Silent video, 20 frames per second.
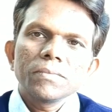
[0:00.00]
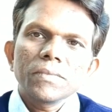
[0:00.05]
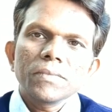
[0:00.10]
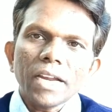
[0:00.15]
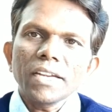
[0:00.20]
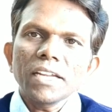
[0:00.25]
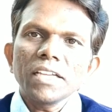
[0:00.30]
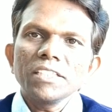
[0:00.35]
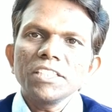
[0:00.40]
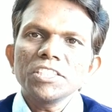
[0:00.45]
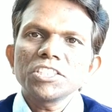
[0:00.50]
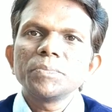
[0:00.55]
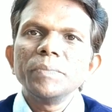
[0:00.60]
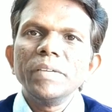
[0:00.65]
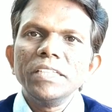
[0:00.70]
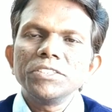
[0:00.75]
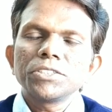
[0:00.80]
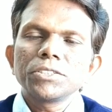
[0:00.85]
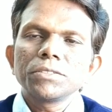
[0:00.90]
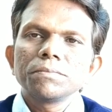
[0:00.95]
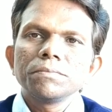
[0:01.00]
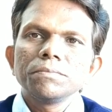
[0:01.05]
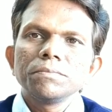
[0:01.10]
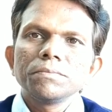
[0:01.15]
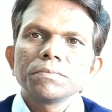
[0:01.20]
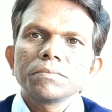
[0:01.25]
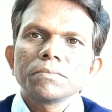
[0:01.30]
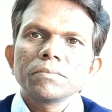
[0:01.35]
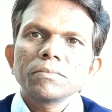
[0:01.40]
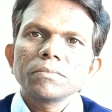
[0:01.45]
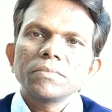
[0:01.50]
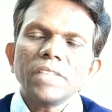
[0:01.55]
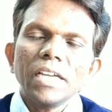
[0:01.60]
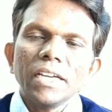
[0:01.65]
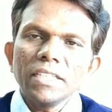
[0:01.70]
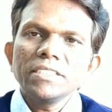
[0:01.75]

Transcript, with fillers: Contagious means the